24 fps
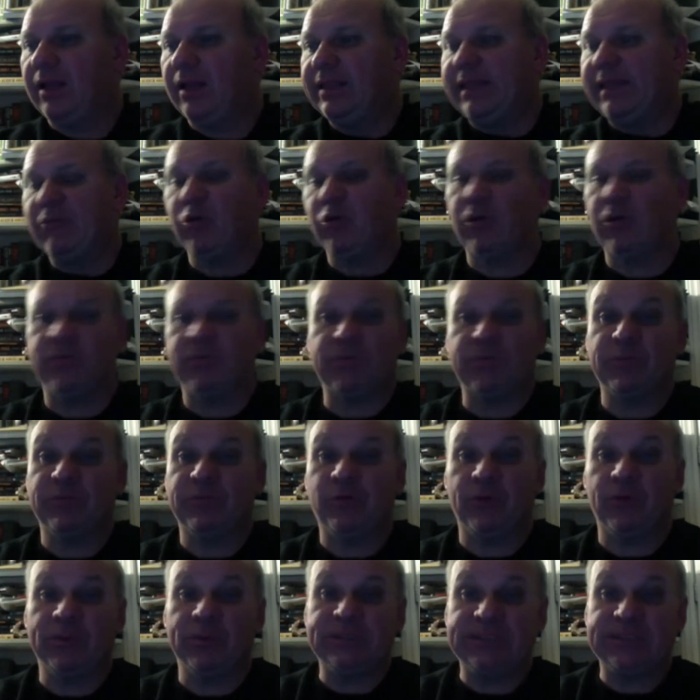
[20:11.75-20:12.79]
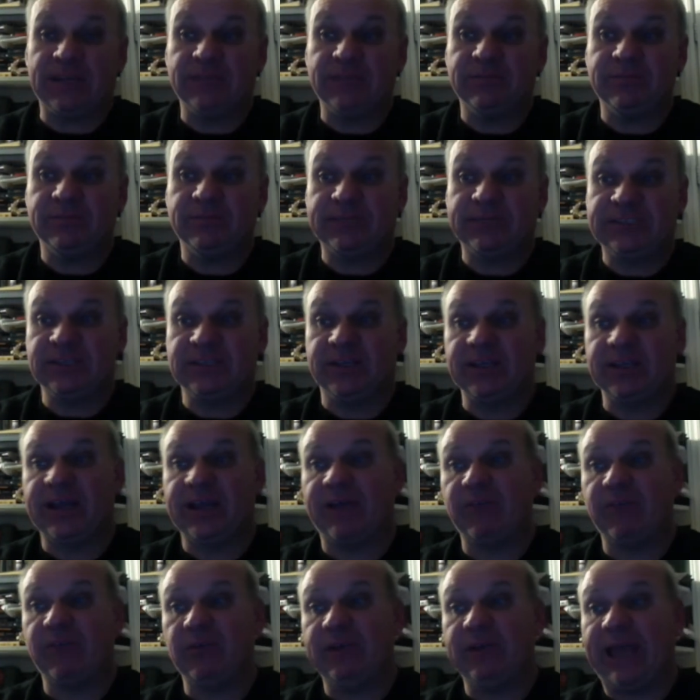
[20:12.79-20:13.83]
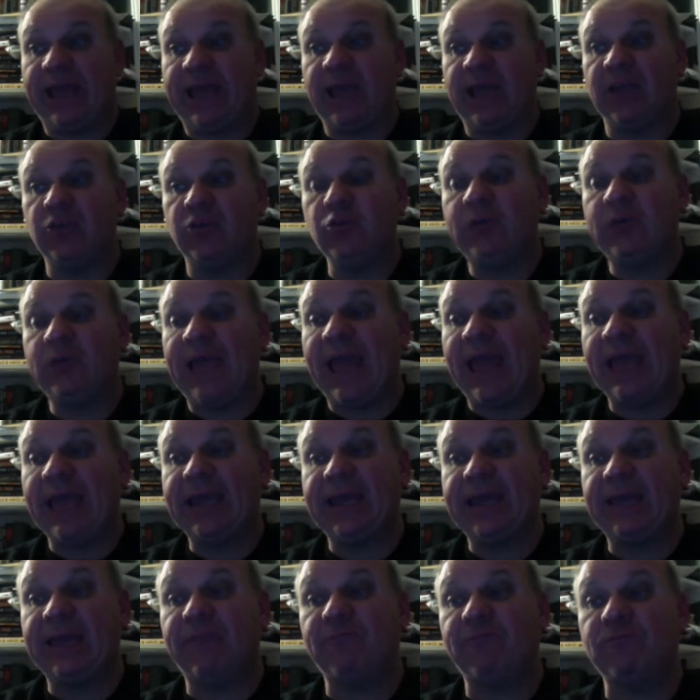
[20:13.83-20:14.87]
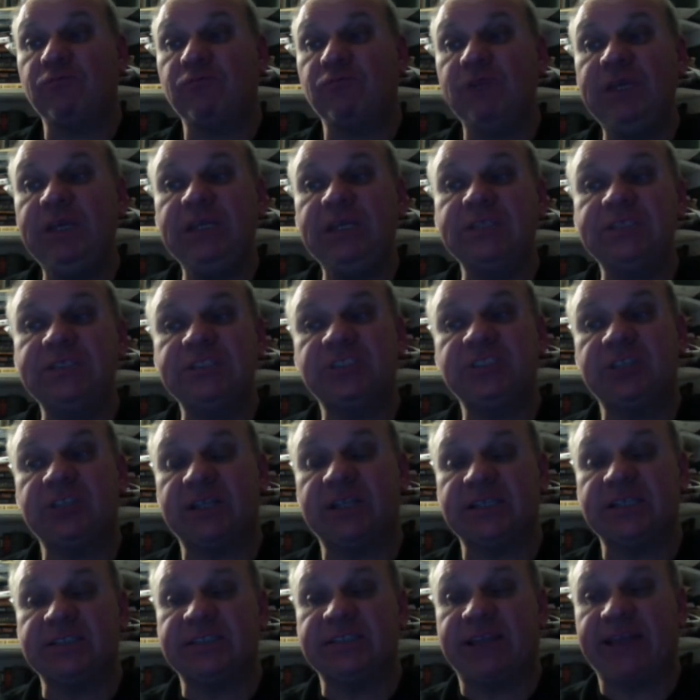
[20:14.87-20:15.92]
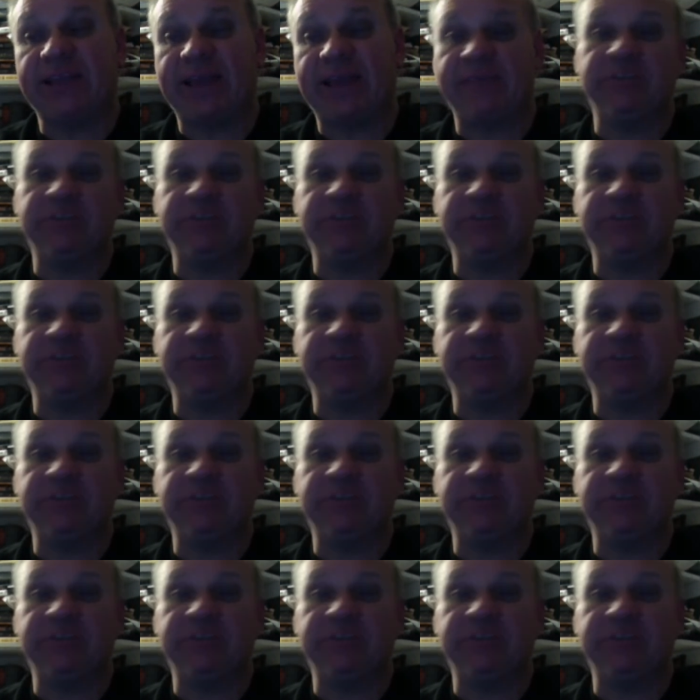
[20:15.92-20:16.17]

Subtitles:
Never heard of it before myself, but he's on the cover, and you can get a free edition of this. Now they have a